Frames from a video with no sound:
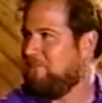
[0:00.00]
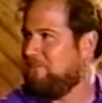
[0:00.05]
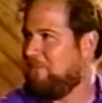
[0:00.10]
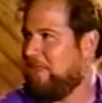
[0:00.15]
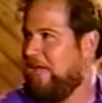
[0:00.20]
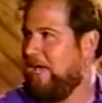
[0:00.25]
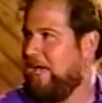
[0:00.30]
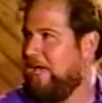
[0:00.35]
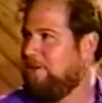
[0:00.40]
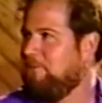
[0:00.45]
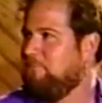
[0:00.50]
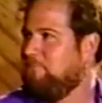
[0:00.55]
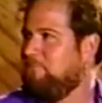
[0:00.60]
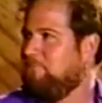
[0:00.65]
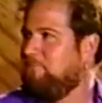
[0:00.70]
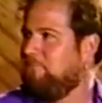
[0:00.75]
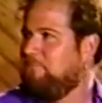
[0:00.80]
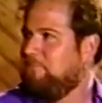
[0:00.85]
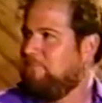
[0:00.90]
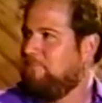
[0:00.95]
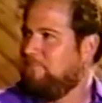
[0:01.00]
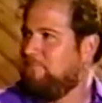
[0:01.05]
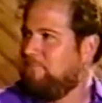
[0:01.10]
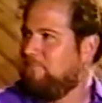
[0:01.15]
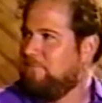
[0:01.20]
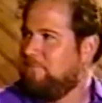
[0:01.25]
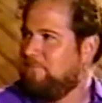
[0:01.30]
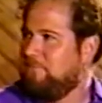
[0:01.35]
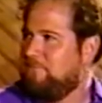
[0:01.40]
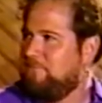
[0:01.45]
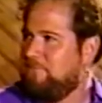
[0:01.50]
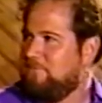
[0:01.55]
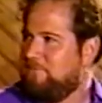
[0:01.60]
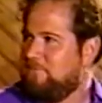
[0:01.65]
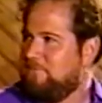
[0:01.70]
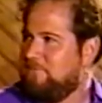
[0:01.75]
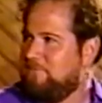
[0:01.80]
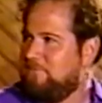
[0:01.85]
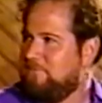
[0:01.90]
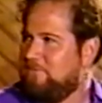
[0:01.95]
Vlad? Uh,
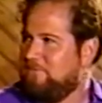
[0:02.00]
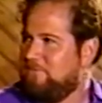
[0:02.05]
G